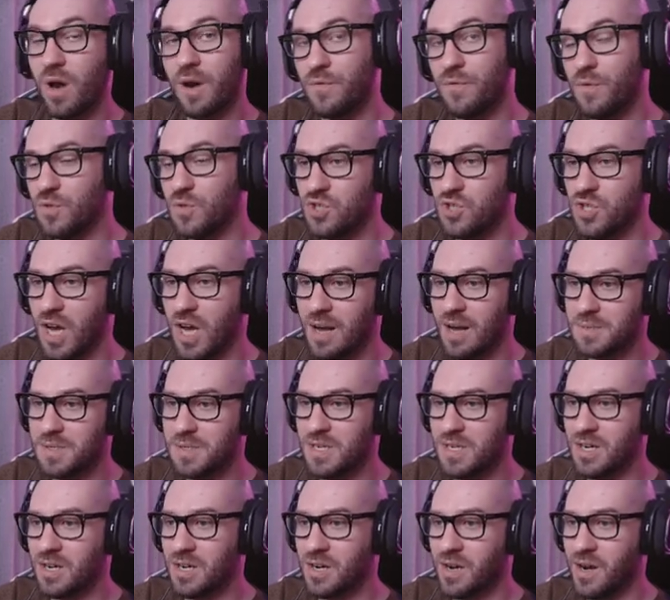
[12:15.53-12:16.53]
a few jobs
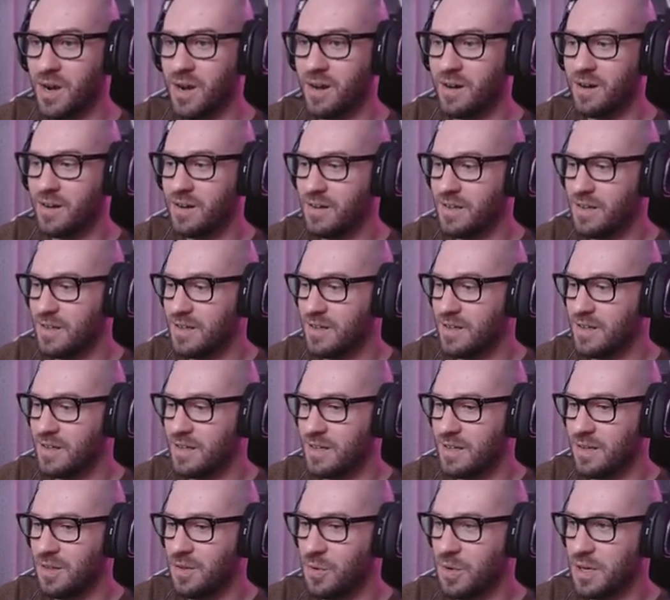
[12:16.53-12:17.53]
here
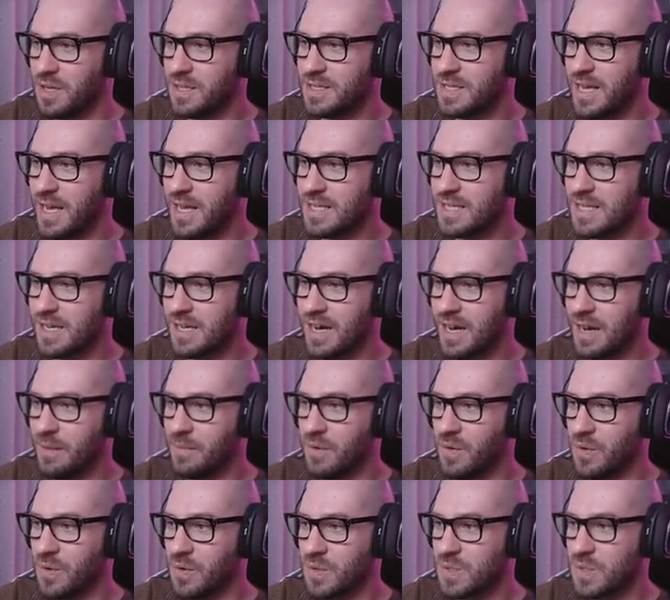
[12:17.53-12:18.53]
during daytime
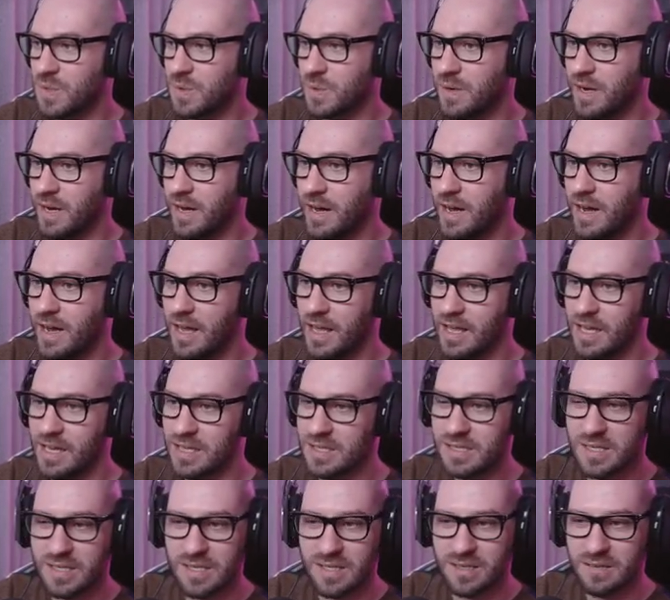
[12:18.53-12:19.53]
in order to, uh, I
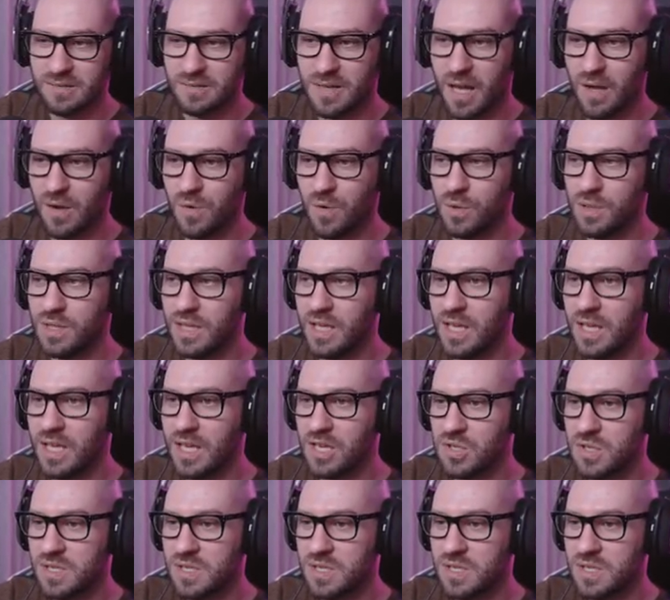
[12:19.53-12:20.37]
guess, not only get